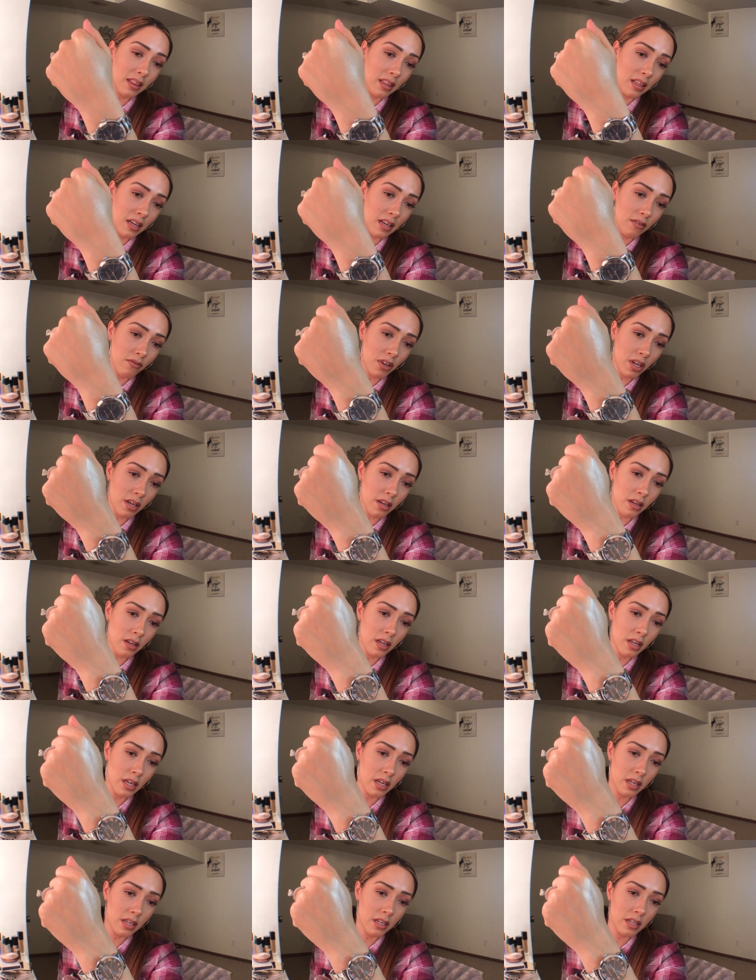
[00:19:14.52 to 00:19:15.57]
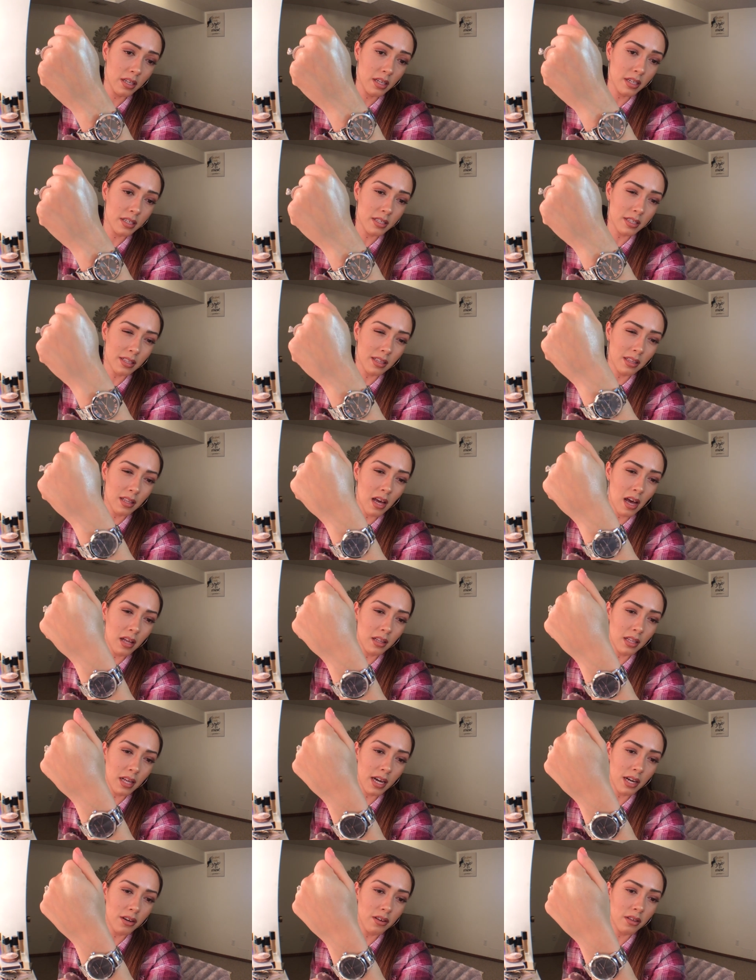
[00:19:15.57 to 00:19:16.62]
love it. It's a lot
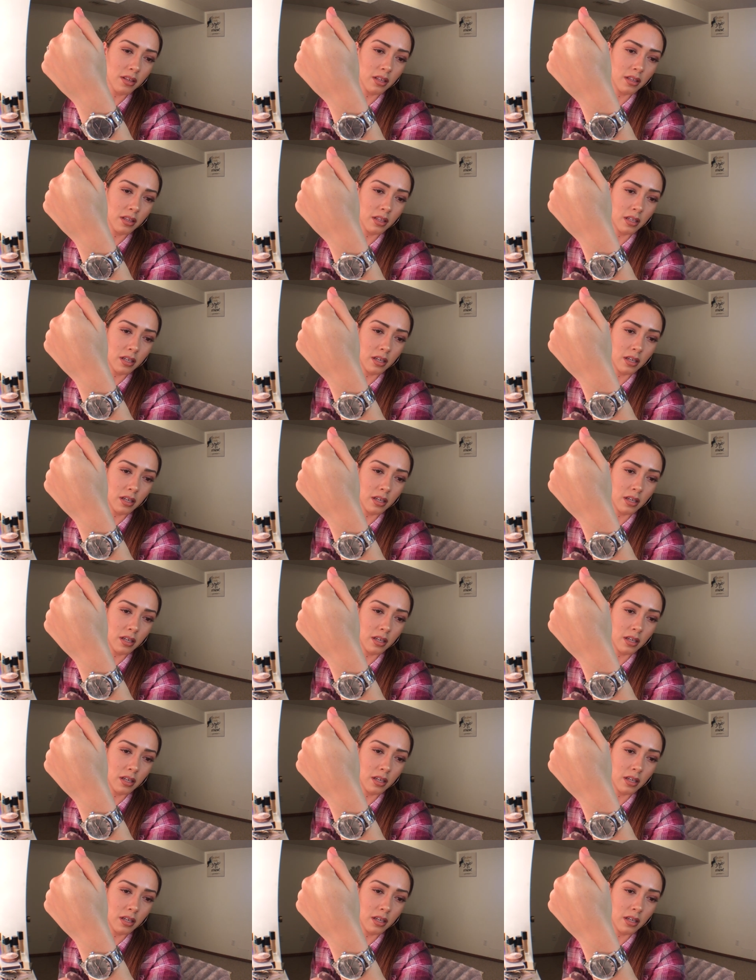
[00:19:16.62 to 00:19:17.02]
lighter than